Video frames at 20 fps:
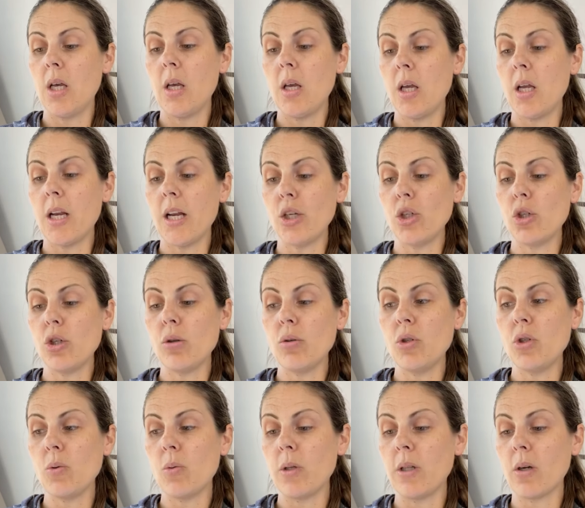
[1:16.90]
And I showed
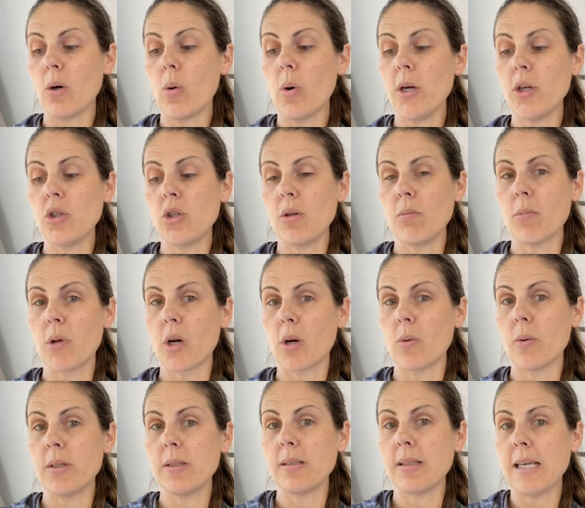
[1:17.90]
you what the question mark
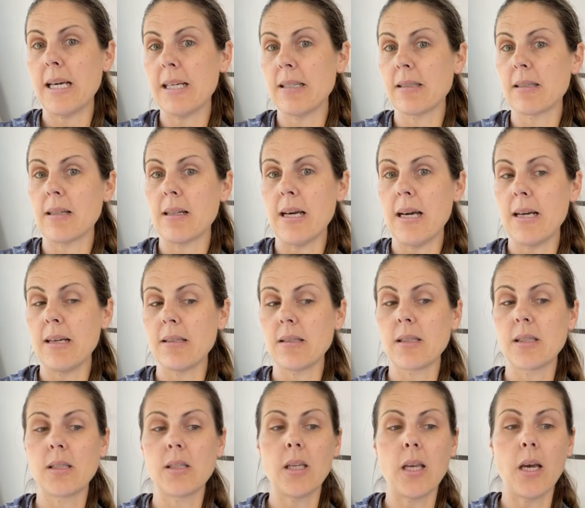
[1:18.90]
was last class.
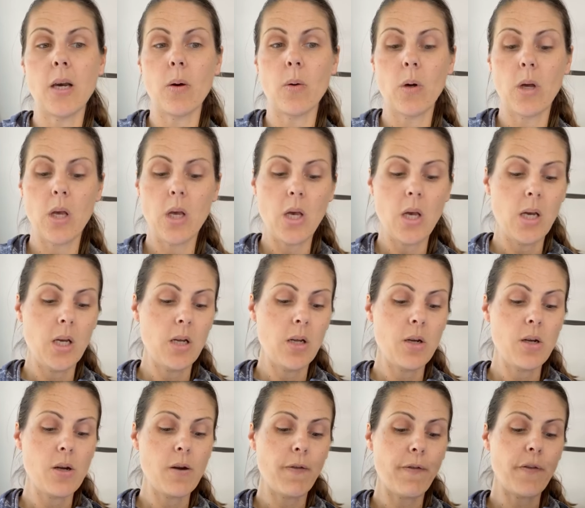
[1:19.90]
So
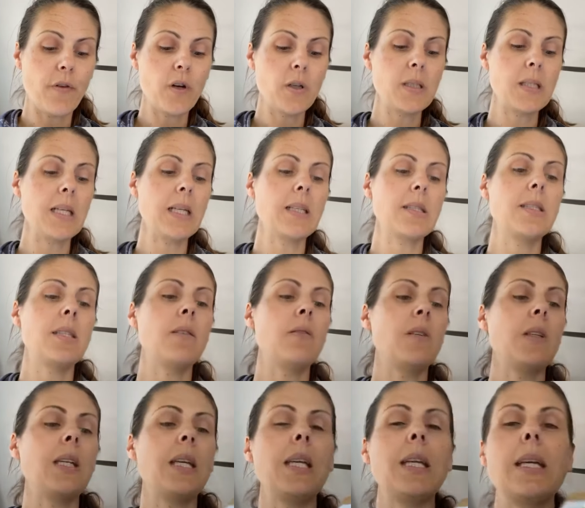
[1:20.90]
your first
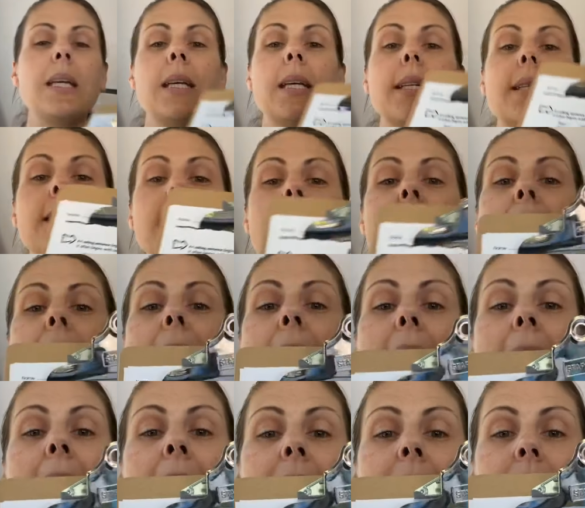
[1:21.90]
activity is
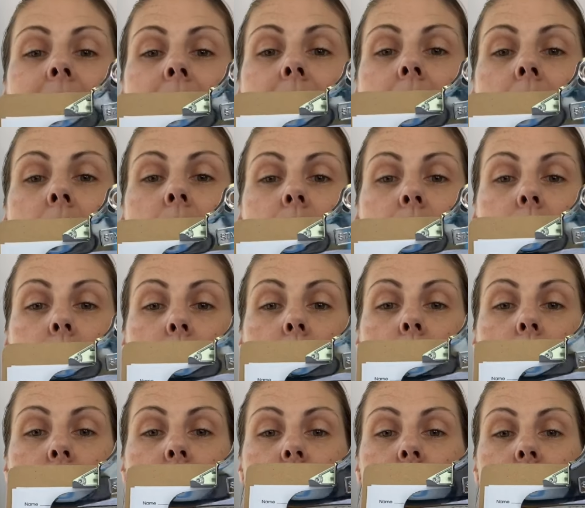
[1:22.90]
ask the
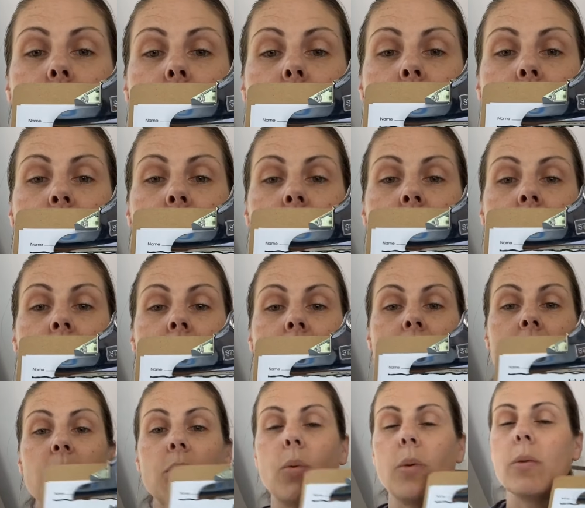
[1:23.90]
wolf.
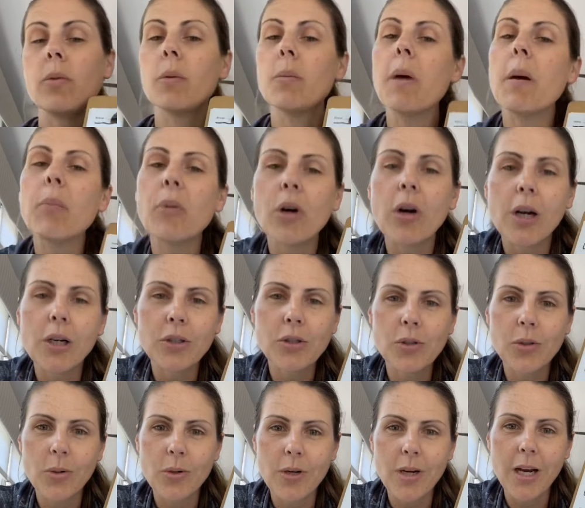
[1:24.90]
Do we remember our
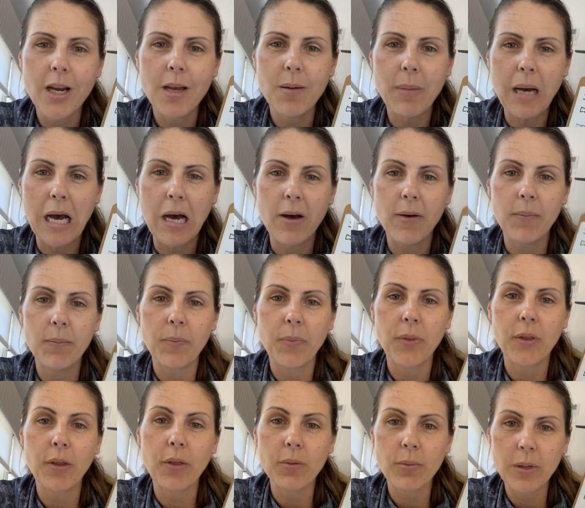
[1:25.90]
story about
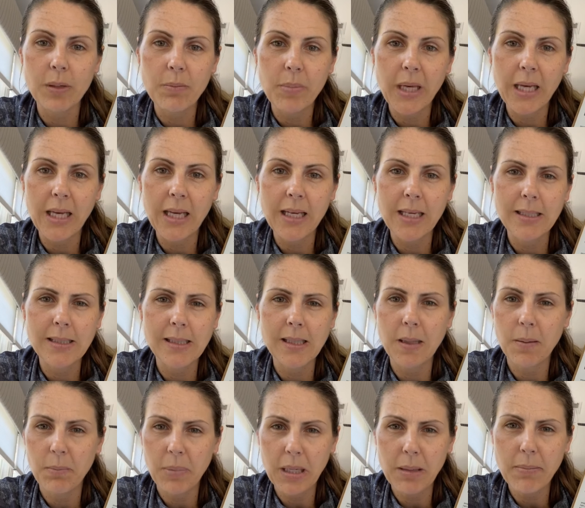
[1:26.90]
the 3 pigs and
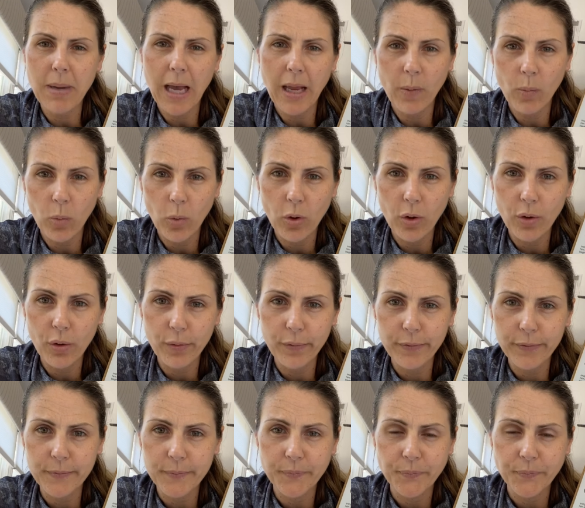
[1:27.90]
the big bad wolf